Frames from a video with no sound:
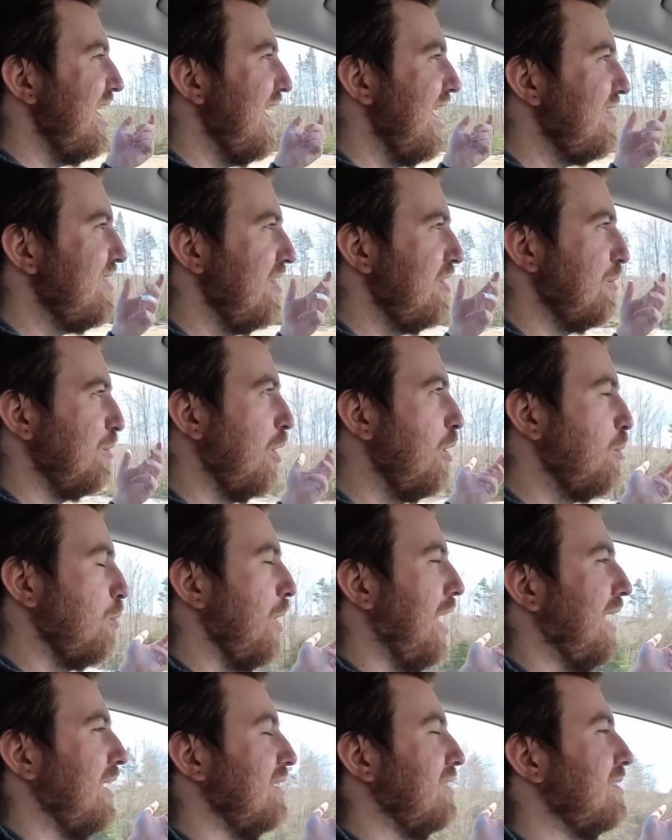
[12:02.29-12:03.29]
And then the road
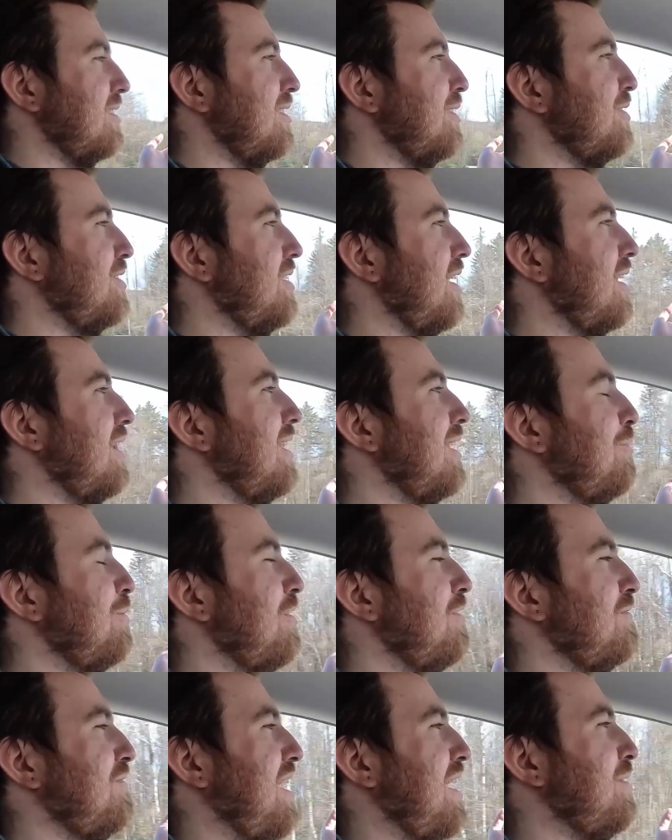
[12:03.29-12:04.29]
widened, so suddenly
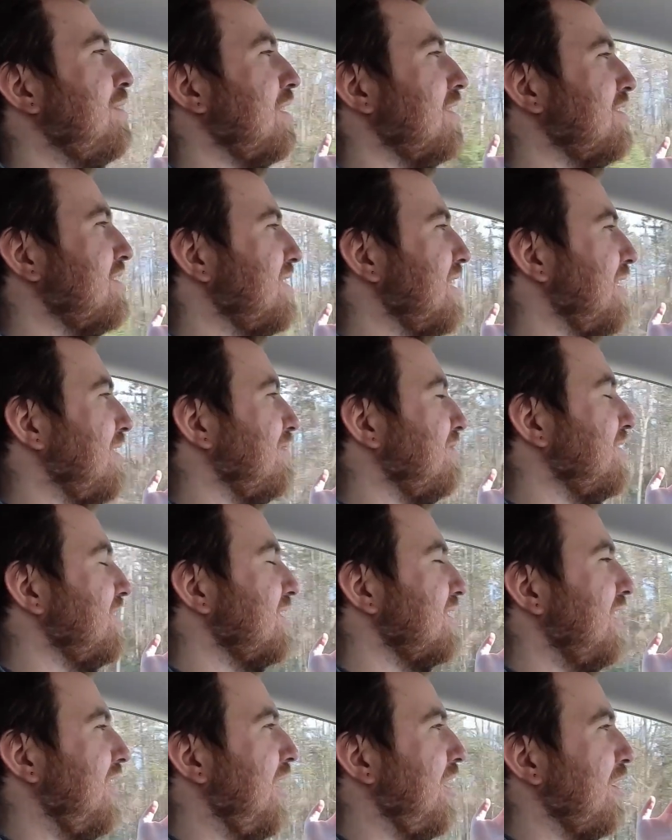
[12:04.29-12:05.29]
we found
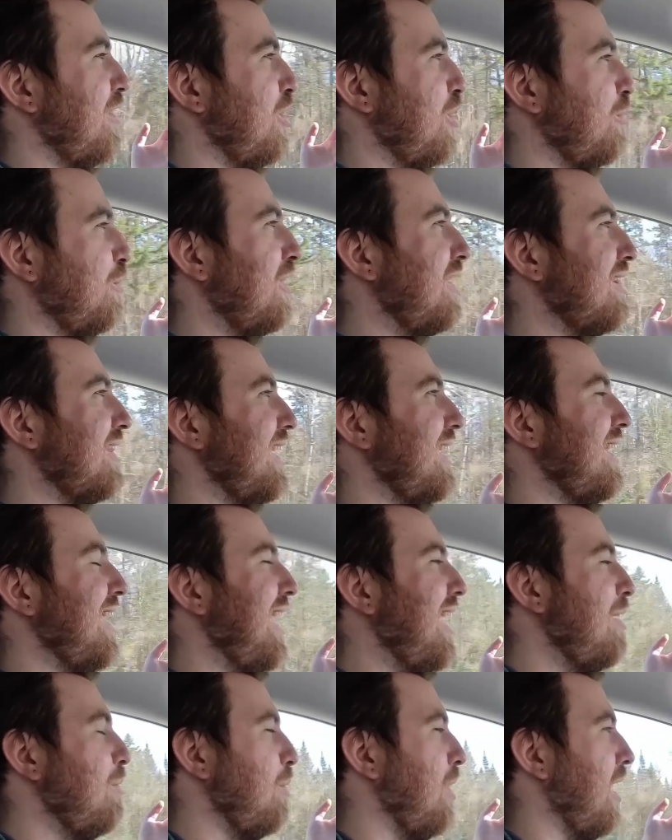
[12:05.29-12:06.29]
ourselves on a 3-lane
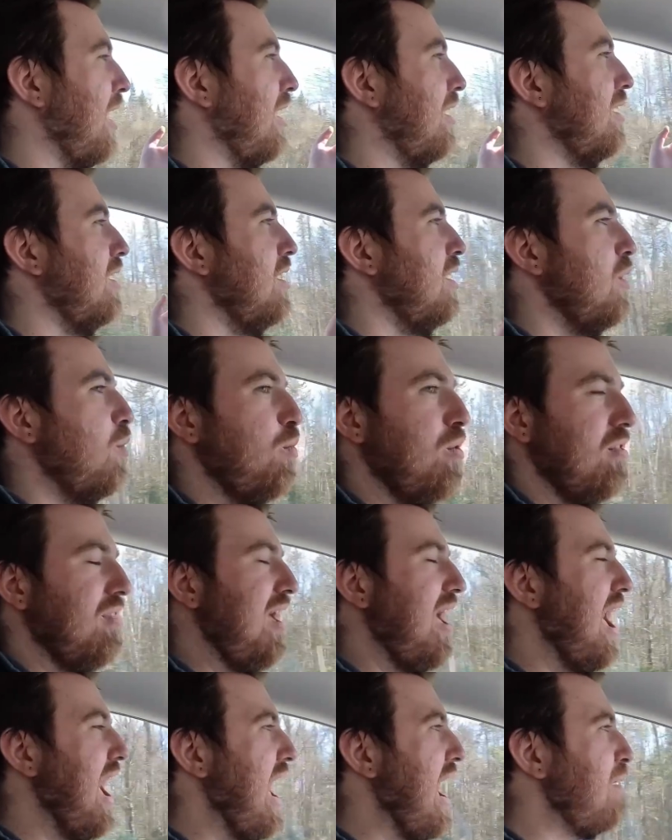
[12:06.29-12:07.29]
highway with
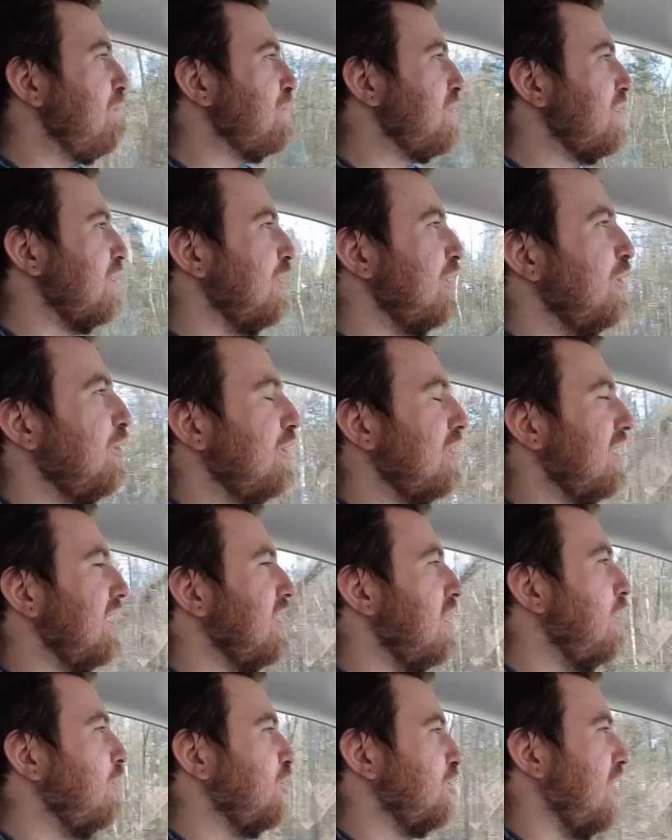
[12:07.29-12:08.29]
absolutely
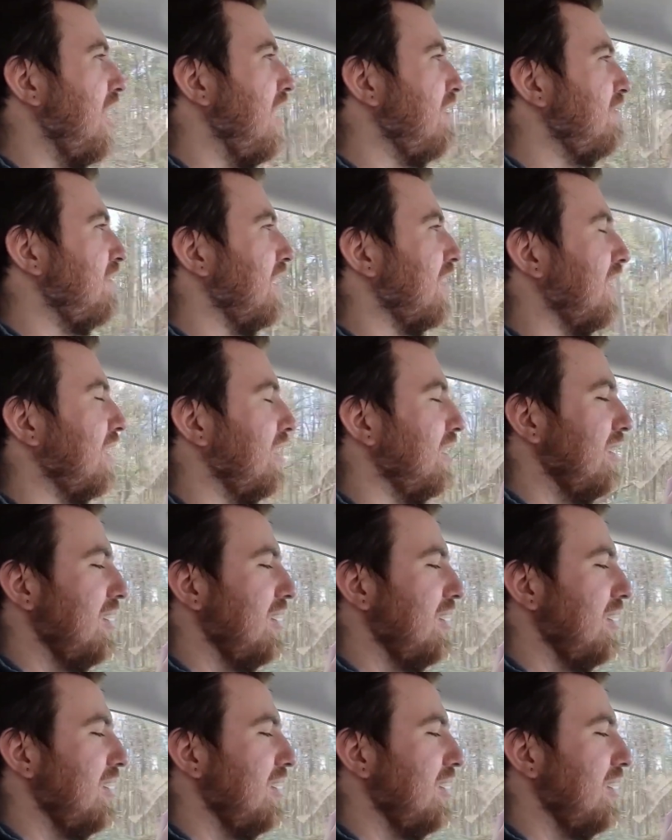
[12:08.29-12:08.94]
no traffic.